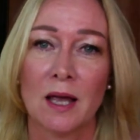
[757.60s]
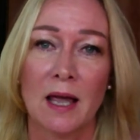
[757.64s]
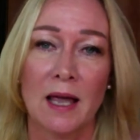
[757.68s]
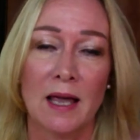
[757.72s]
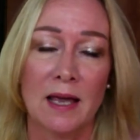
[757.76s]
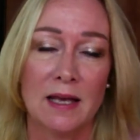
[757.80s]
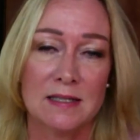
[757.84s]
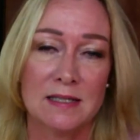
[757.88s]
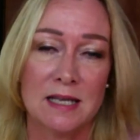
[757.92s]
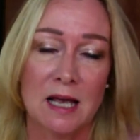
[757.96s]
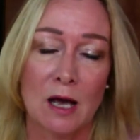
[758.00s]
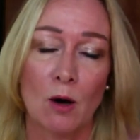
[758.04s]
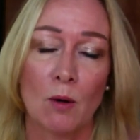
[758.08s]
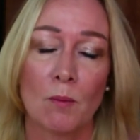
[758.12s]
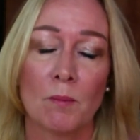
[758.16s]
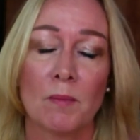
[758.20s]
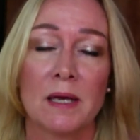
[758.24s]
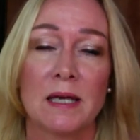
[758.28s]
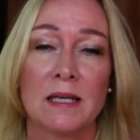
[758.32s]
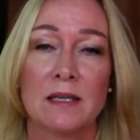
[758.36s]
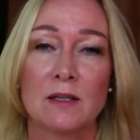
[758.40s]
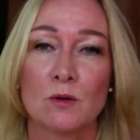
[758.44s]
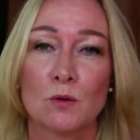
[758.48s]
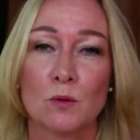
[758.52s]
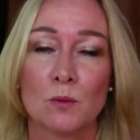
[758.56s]
It's helped
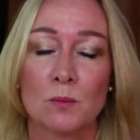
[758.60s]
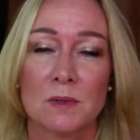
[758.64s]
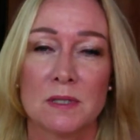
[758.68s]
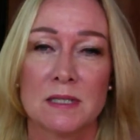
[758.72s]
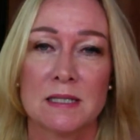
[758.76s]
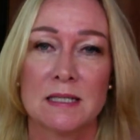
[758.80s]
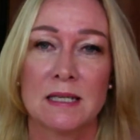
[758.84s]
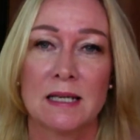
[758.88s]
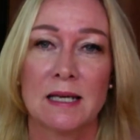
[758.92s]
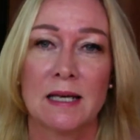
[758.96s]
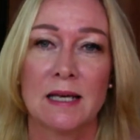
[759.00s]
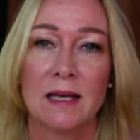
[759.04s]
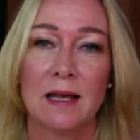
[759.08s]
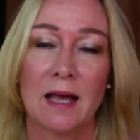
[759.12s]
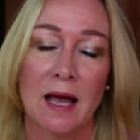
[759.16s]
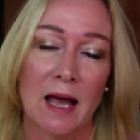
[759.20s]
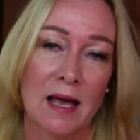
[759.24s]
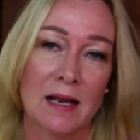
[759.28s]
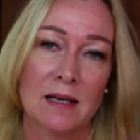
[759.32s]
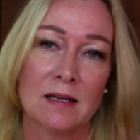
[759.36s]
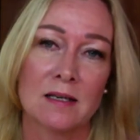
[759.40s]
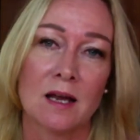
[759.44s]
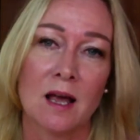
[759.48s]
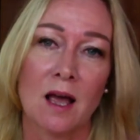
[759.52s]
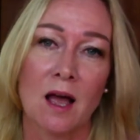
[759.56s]
me enormously,
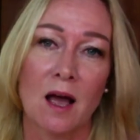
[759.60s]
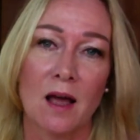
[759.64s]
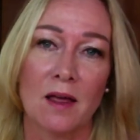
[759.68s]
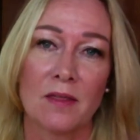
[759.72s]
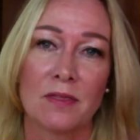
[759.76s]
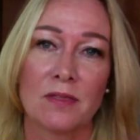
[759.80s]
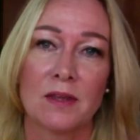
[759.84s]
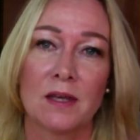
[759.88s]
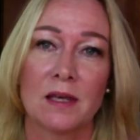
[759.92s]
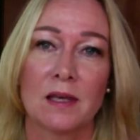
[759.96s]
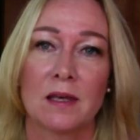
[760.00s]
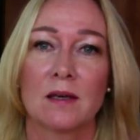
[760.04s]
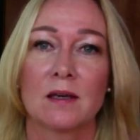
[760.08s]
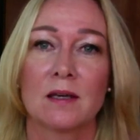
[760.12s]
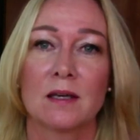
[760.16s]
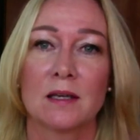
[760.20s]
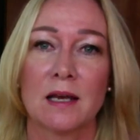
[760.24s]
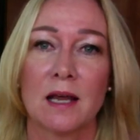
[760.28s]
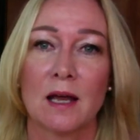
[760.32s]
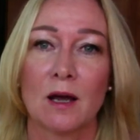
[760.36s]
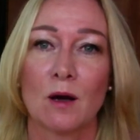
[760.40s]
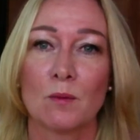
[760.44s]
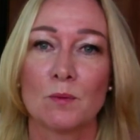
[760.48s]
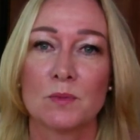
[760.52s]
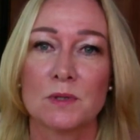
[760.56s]
and I think it can
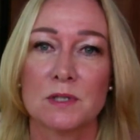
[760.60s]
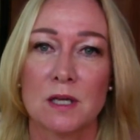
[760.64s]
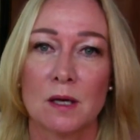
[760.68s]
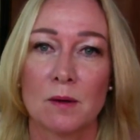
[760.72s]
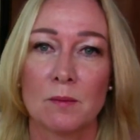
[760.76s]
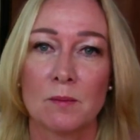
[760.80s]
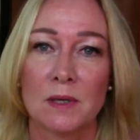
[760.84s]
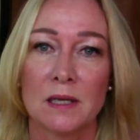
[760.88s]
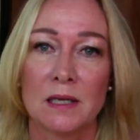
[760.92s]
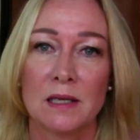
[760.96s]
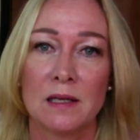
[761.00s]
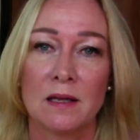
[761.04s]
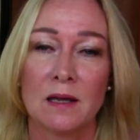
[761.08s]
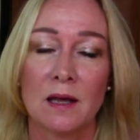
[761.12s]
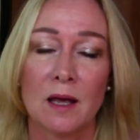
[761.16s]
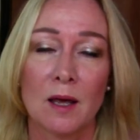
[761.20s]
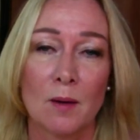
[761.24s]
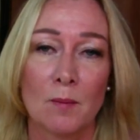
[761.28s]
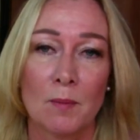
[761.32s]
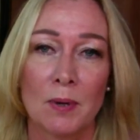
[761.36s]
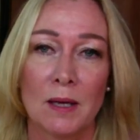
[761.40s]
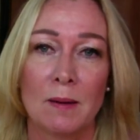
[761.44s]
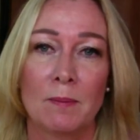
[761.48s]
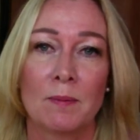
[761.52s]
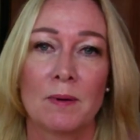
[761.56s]
help so many
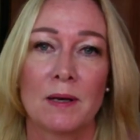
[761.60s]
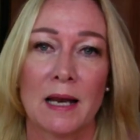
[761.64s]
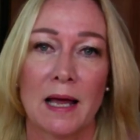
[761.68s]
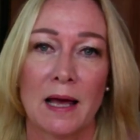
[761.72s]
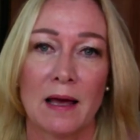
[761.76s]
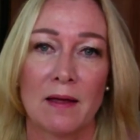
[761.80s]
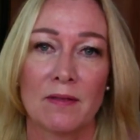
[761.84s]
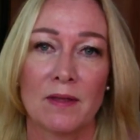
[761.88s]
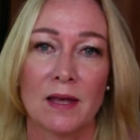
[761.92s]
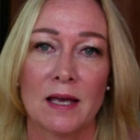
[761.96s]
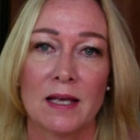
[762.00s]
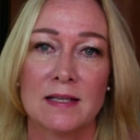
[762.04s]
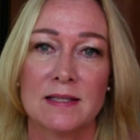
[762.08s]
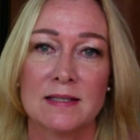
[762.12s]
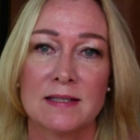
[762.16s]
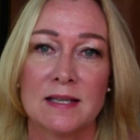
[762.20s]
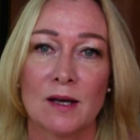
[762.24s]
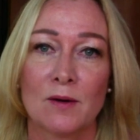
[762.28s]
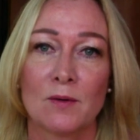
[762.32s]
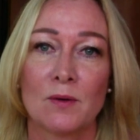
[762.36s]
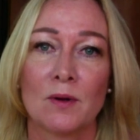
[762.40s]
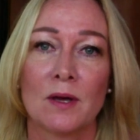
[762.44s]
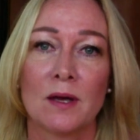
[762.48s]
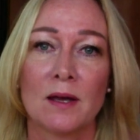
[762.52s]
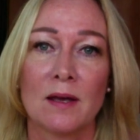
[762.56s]
people out there.
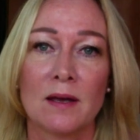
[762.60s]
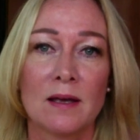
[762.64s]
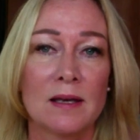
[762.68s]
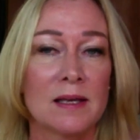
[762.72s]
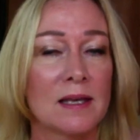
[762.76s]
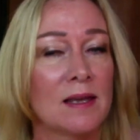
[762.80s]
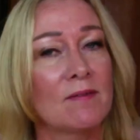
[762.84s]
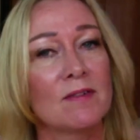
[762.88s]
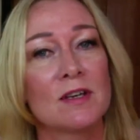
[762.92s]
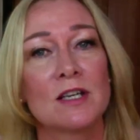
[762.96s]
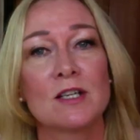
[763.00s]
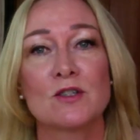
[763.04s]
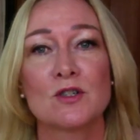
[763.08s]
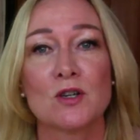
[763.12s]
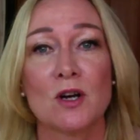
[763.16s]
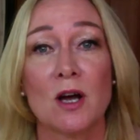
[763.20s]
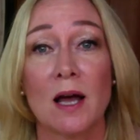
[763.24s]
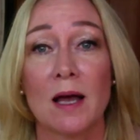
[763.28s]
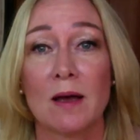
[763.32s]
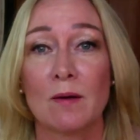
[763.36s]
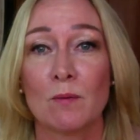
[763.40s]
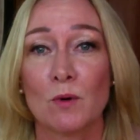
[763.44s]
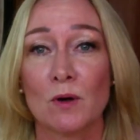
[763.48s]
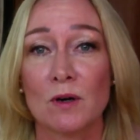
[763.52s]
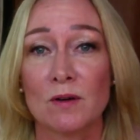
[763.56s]
So give it a
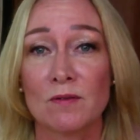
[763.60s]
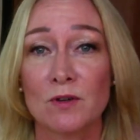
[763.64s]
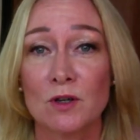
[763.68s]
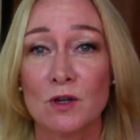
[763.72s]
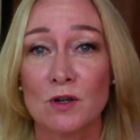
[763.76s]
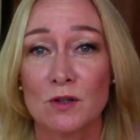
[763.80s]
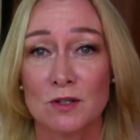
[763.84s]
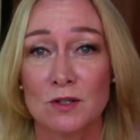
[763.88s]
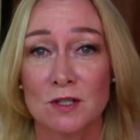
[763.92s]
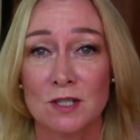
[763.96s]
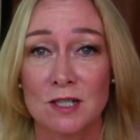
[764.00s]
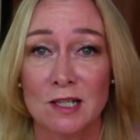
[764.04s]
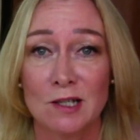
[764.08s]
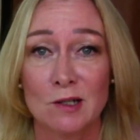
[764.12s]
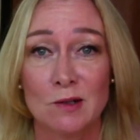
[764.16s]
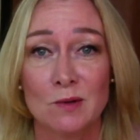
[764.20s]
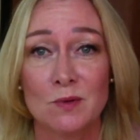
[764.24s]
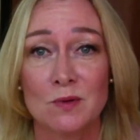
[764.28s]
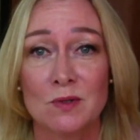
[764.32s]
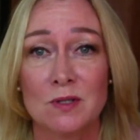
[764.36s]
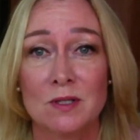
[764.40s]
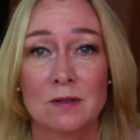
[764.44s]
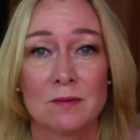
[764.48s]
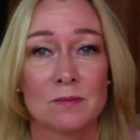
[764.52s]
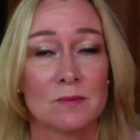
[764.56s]
try. What have you got to
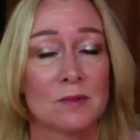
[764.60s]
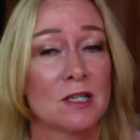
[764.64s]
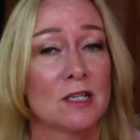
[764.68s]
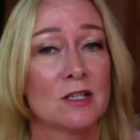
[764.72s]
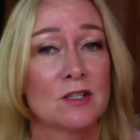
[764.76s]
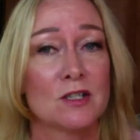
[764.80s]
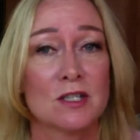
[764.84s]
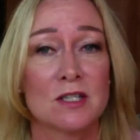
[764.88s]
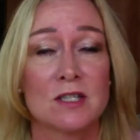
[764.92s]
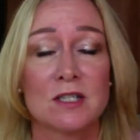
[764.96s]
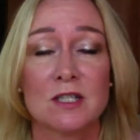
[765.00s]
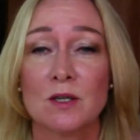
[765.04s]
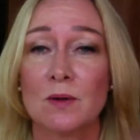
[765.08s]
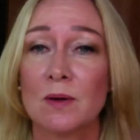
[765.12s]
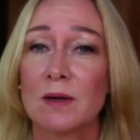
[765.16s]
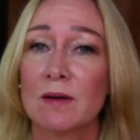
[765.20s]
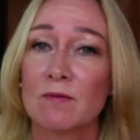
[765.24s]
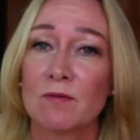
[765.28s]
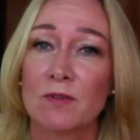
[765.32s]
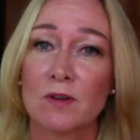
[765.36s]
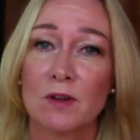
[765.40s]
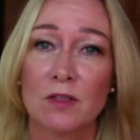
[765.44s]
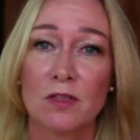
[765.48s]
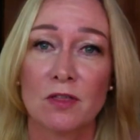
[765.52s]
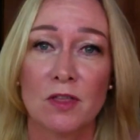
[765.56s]
lose? Just do it
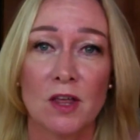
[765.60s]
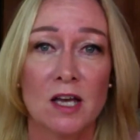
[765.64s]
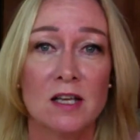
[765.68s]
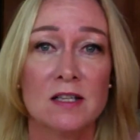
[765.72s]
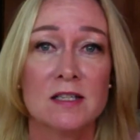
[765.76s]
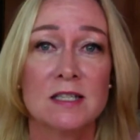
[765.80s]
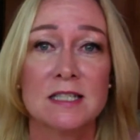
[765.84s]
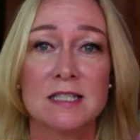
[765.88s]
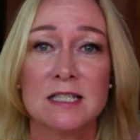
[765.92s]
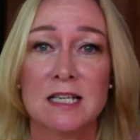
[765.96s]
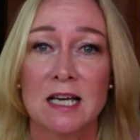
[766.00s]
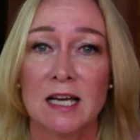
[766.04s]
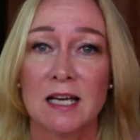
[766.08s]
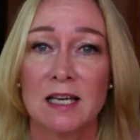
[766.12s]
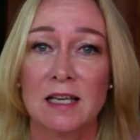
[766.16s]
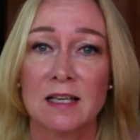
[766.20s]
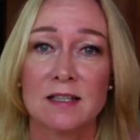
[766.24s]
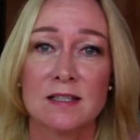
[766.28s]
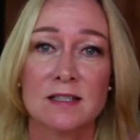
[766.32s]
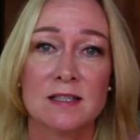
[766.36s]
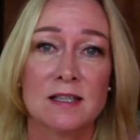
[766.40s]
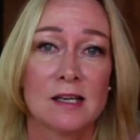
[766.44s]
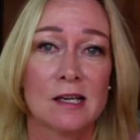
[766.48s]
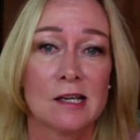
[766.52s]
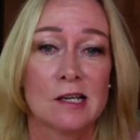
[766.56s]
for 30
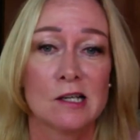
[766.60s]
days.